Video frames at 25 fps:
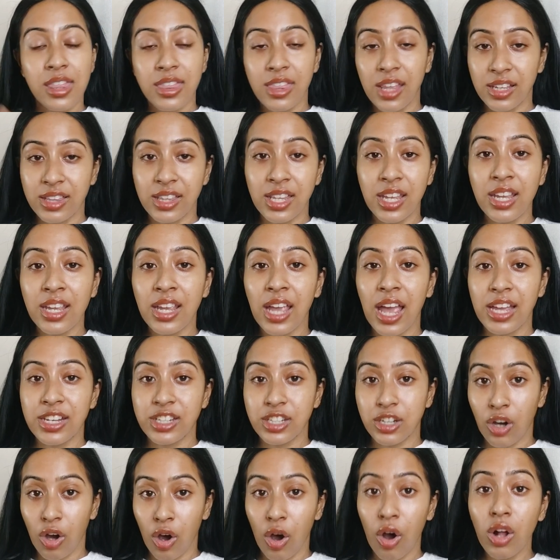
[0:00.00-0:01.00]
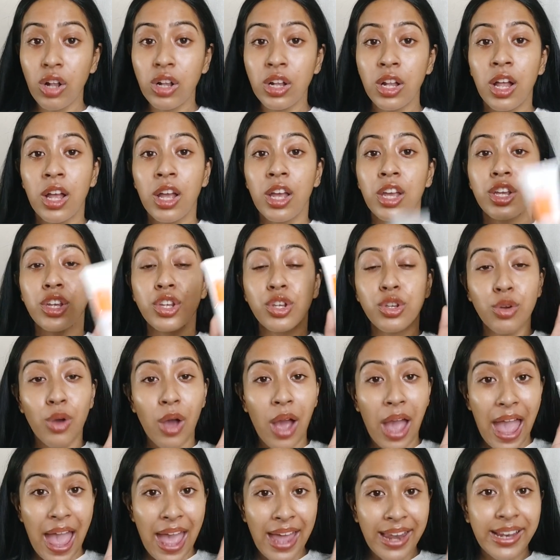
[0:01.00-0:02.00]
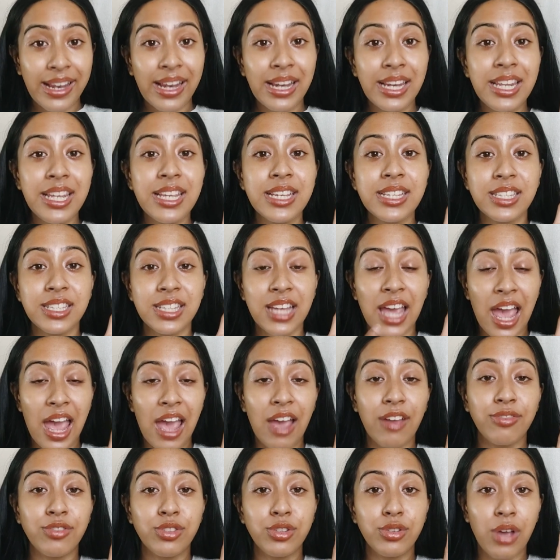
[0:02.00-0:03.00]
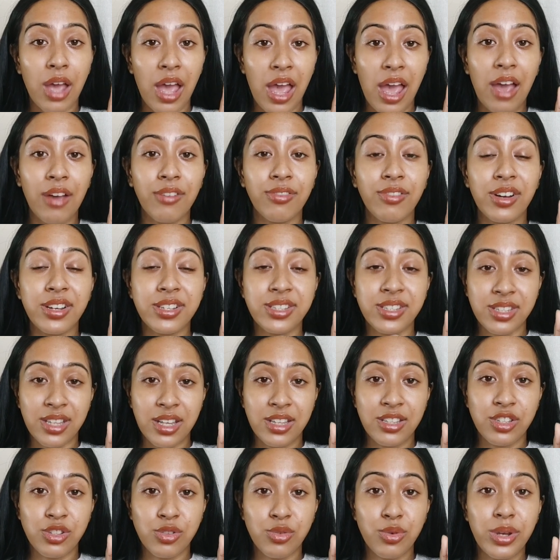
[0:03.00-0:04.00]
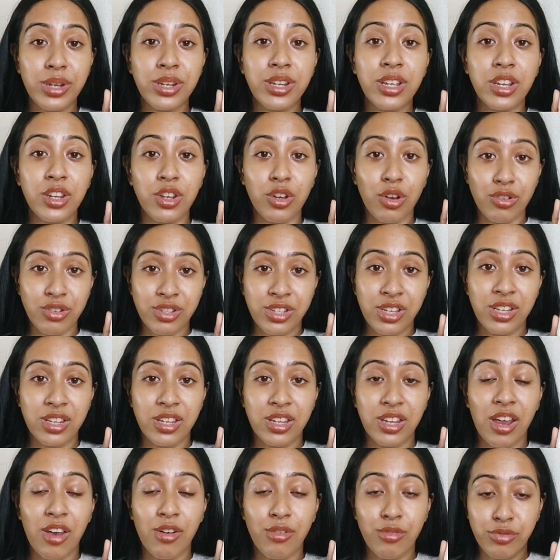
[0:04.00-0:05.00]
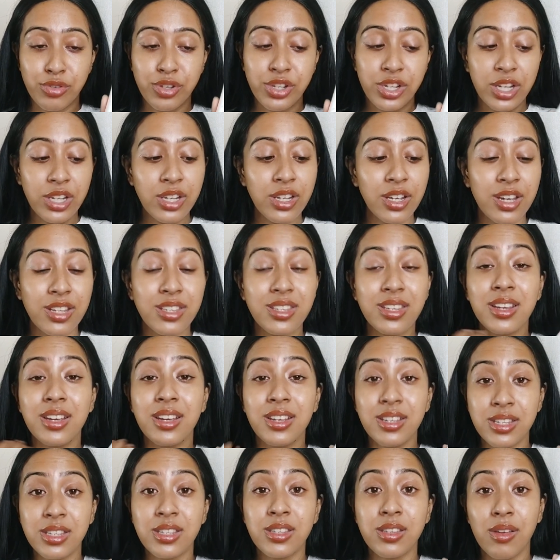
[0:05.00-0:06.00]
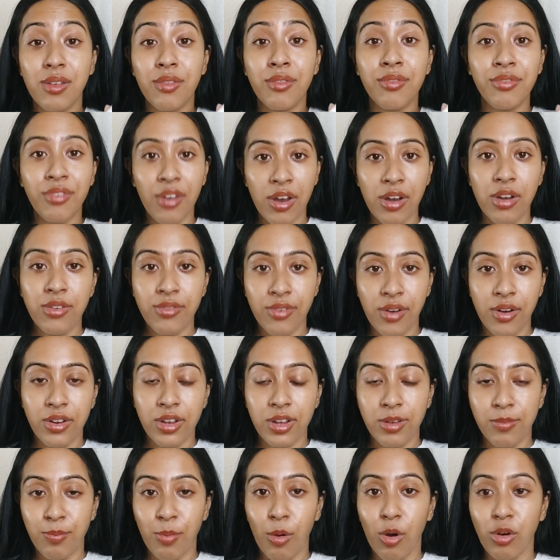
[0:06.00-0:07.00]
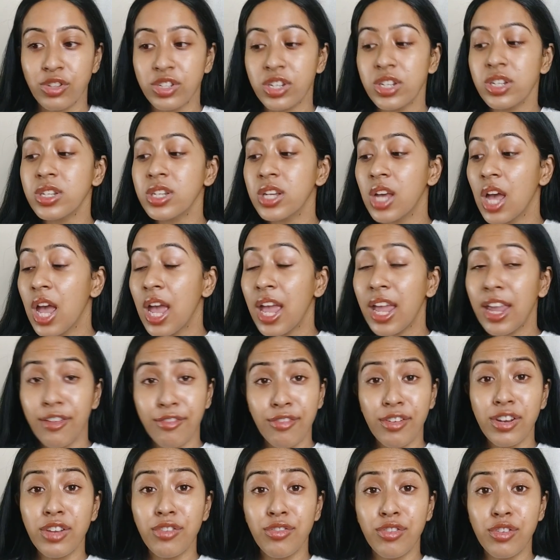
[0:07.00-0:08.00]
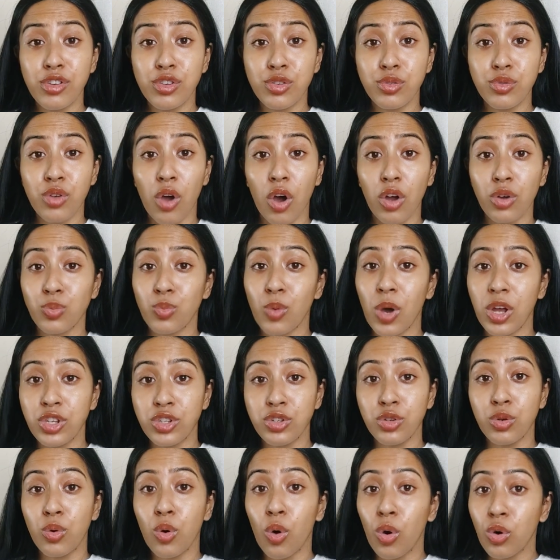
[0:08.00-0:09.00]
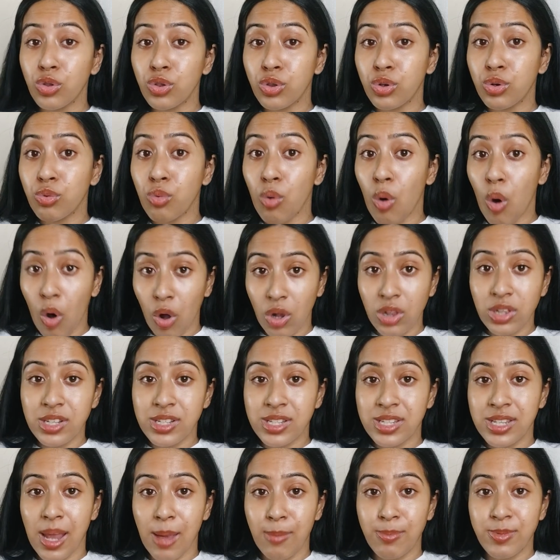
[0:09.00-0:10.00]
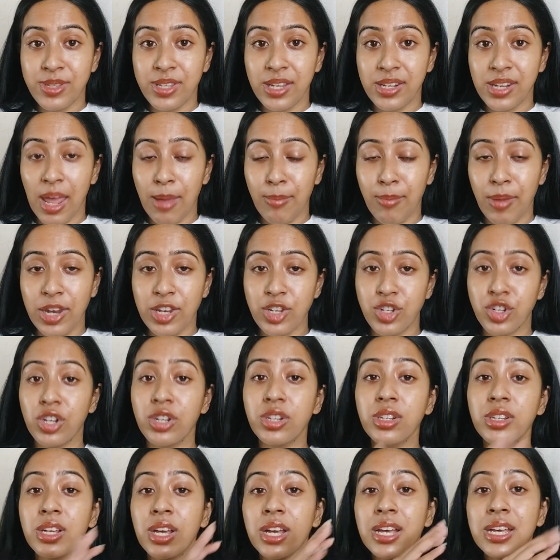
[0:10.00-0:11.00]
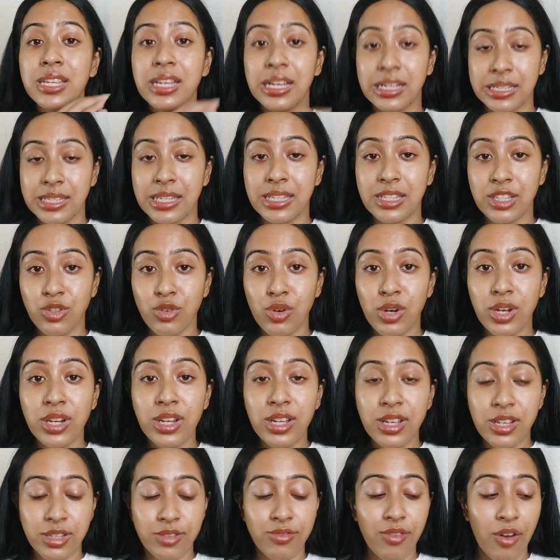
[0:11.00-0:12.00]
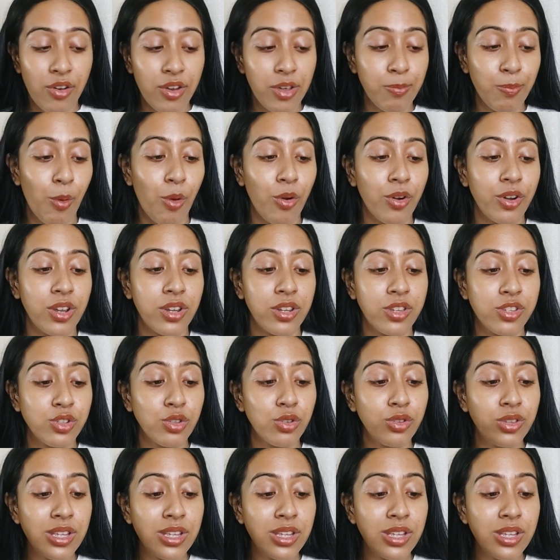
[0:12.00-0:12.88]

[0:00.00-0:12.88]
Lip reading: nothing at all, you at least have to have a sunscreen in your skincare routine. It is very, very important. Even if you do not want to go through all the steps that I mentioned, a sunscreen is very important. So